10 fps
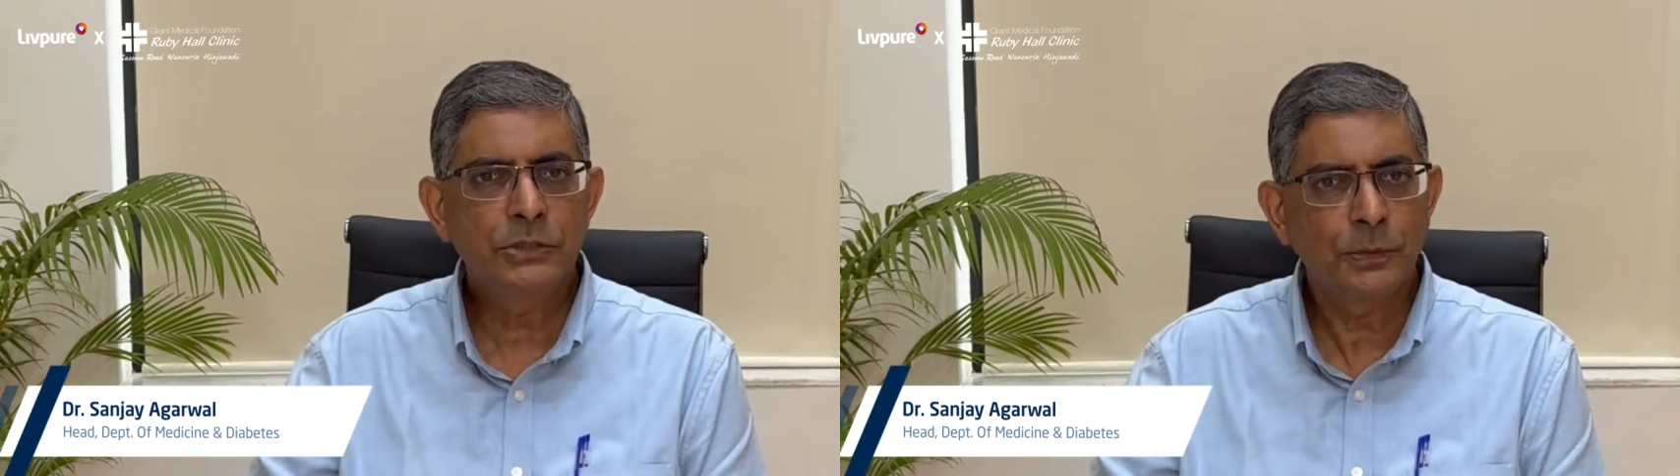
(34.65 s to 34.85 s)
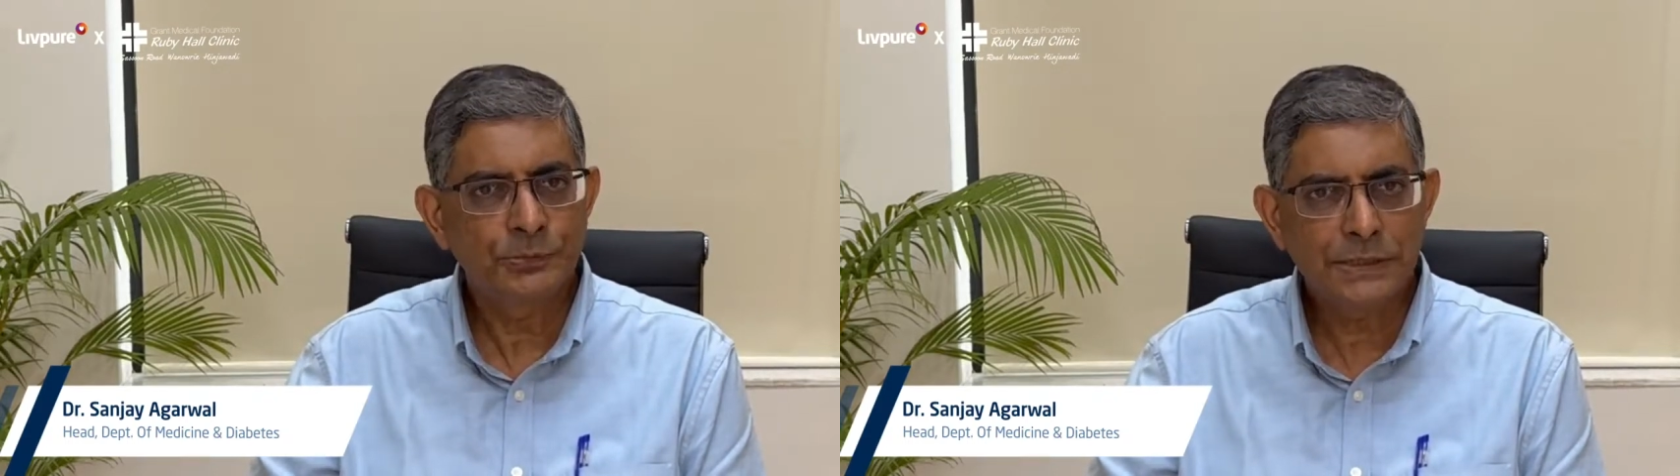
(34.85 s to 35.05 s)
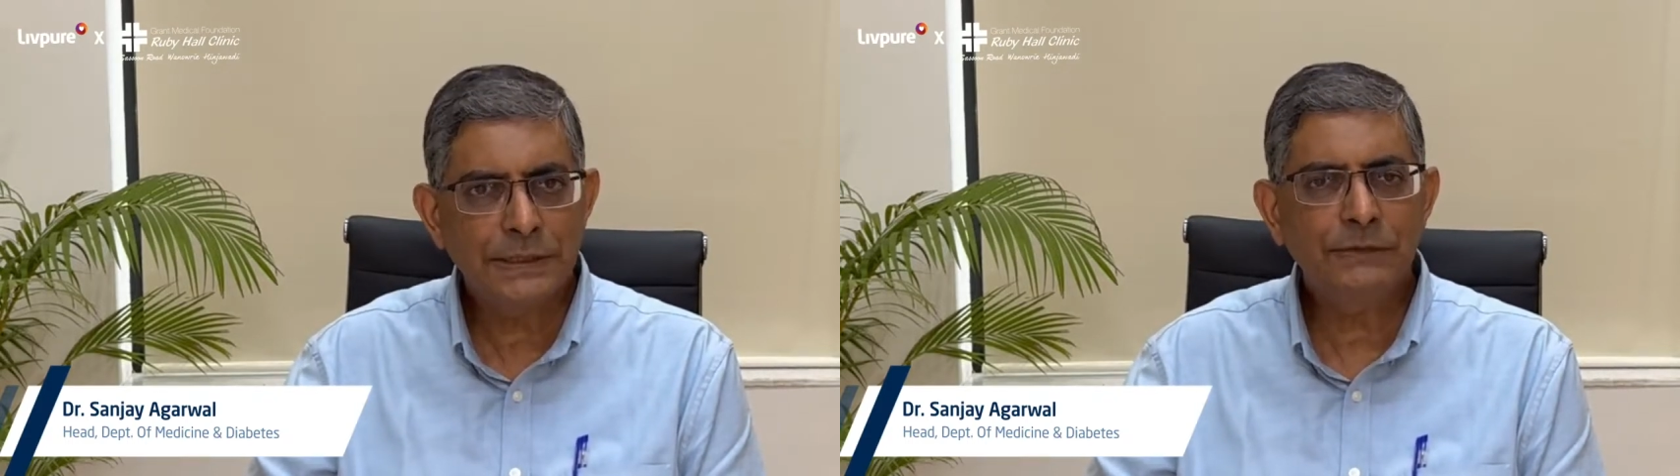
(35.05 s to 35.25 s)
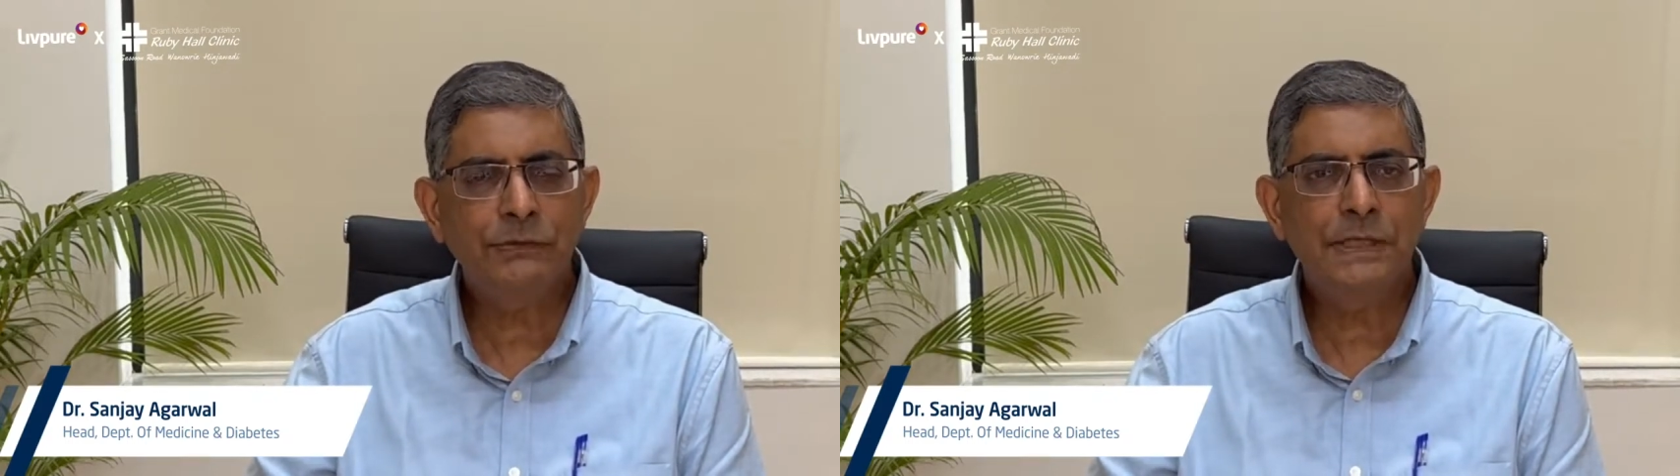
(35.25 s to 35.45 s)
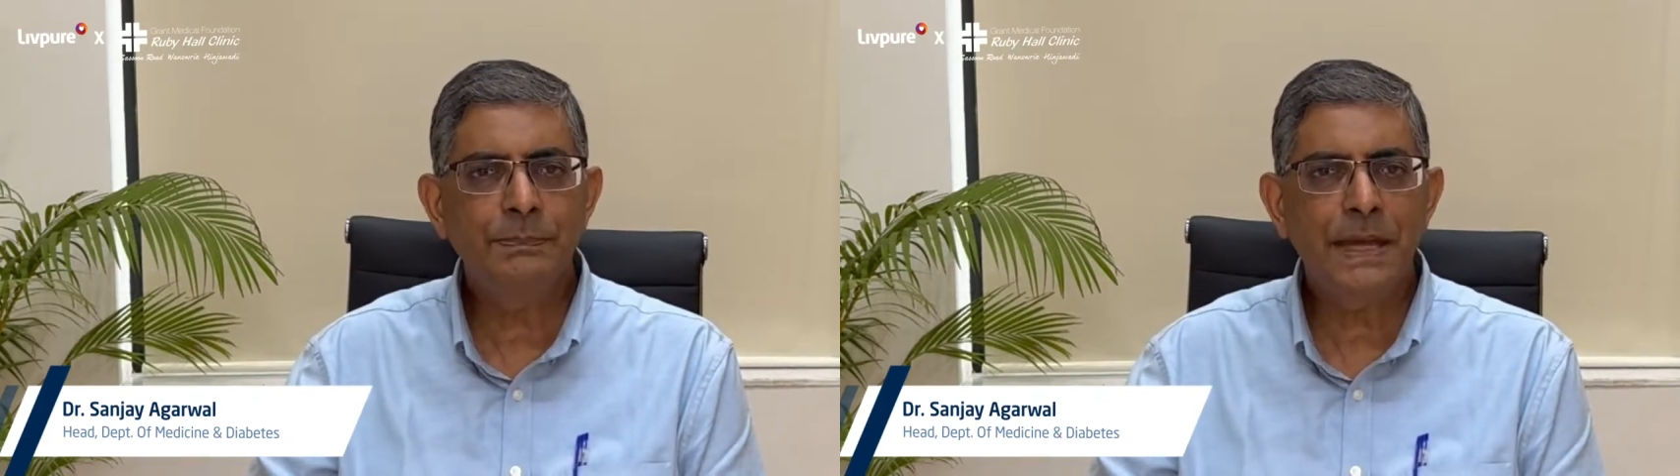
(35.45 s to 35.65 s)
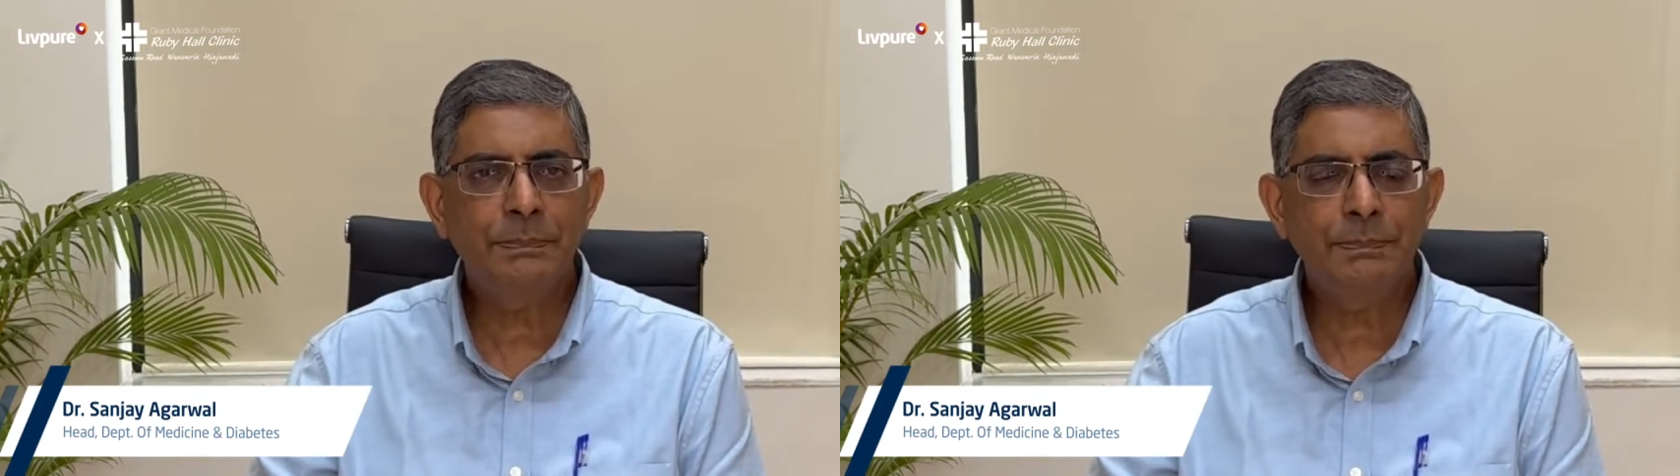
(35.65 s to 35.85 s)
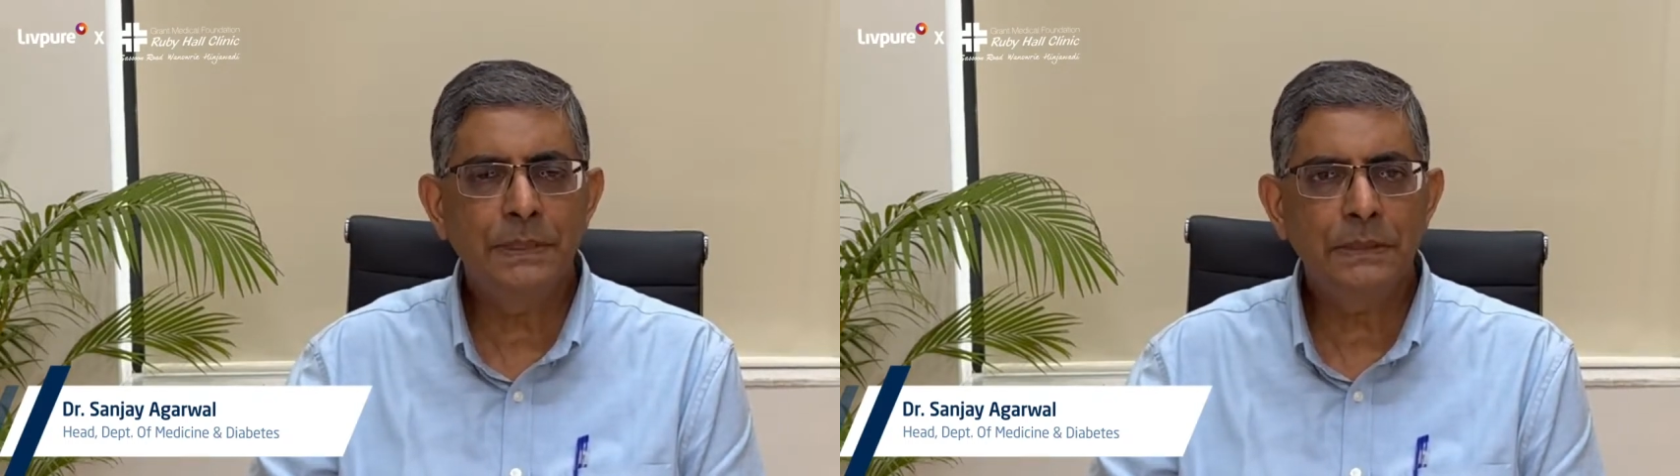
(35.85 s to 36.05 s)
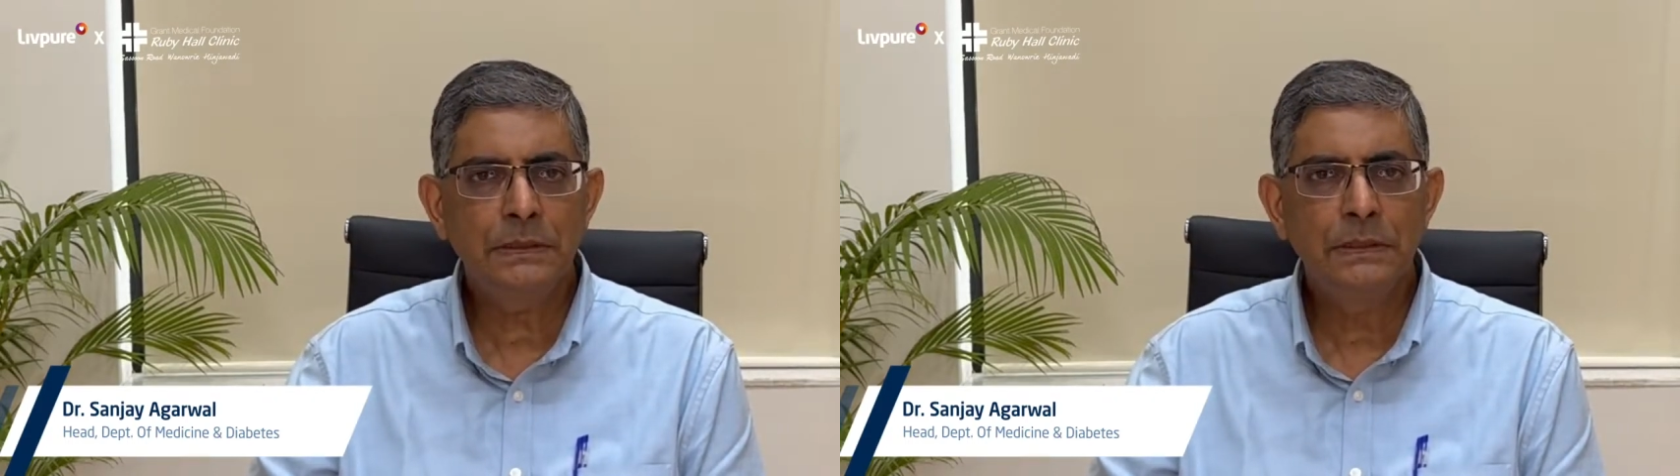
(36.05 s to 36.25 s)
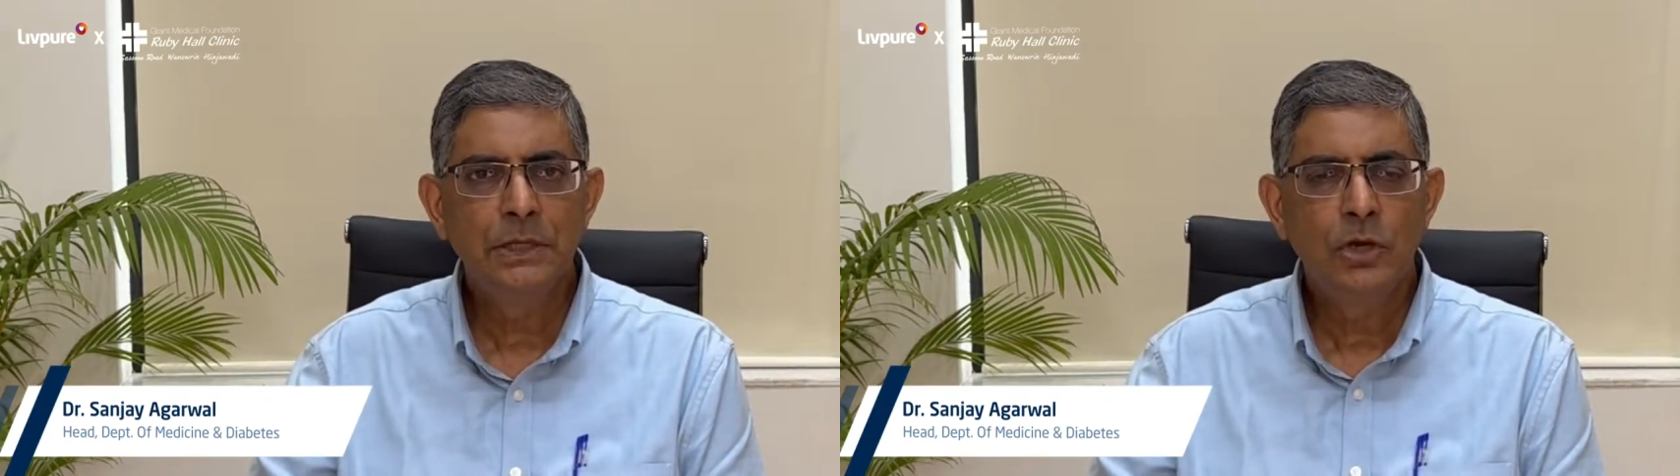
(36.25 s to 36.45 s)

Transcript: obstructive sleep apnea,